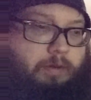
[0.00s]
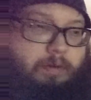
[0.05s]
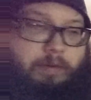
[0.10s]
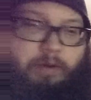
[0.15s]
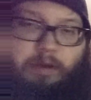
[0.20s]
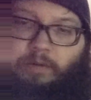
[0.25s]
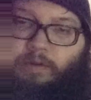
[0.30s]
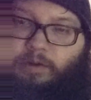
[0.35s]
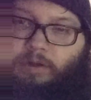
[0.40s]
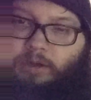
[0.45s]

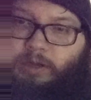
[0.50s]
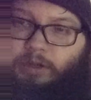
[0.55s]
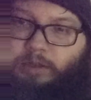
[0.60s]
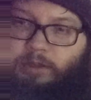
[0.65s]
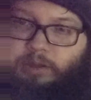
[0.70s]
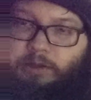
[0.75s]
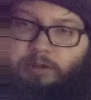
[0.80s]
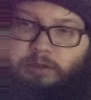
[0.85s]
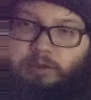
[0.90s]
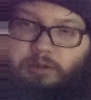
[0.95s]
maybe I will
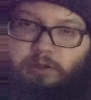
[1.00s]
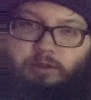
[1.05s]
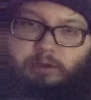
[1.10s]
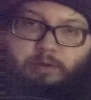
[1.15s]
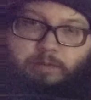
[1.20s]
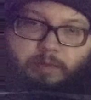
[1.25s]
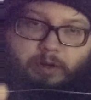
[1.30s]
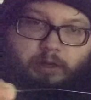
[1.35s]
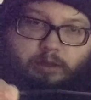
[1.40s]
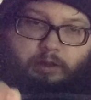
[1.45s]
cut this
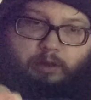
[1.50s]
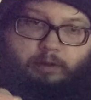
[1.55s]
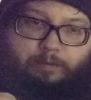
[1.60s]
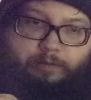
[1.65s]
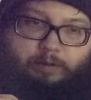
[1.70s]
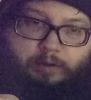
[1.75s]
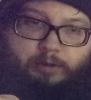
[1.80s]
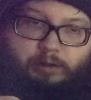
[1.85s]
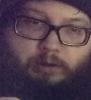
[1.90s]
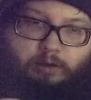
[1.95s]
just to make
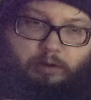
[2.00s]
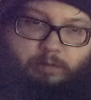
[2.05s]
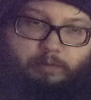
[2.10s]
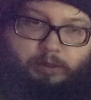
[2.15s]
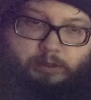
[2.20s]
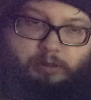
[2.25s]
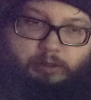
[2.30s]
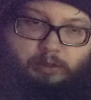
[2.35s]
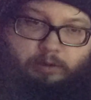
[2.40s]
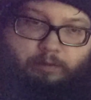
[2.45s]
life easier on
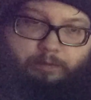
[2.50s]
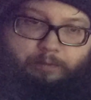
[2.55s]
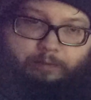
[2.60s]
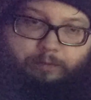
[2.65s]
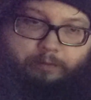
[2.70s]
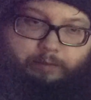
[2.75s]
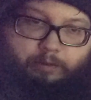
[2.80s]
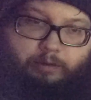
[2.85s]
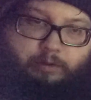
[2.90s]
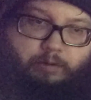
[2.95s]

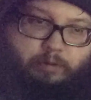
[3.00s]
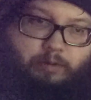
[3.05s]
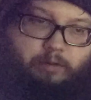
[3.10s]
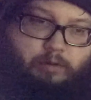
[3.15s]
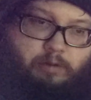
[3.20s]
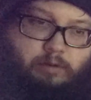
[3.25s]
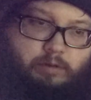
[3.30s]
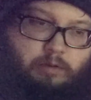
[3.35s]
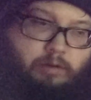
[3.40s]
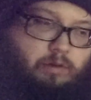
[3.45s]
myself.
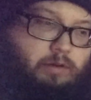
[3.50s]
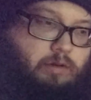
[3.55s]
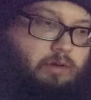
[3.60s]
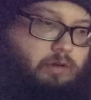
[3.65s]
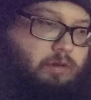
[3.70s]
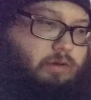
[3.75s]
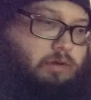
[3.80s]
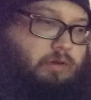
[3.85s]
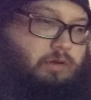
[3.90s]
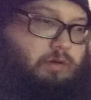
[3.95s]

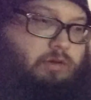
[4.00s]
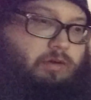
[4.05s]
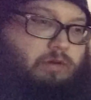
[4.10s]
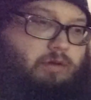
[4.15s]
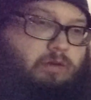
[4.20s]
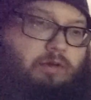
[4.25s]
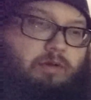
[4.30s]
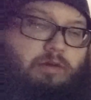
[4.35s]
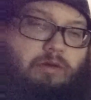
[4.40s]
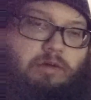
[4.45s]

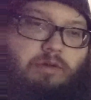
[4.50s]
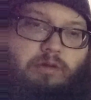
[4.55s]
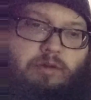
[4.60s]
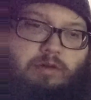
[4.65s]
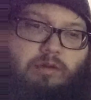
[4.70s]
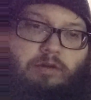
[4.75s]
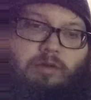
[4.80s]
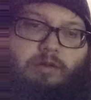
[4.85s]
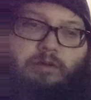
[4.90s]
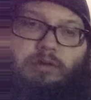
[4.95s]
I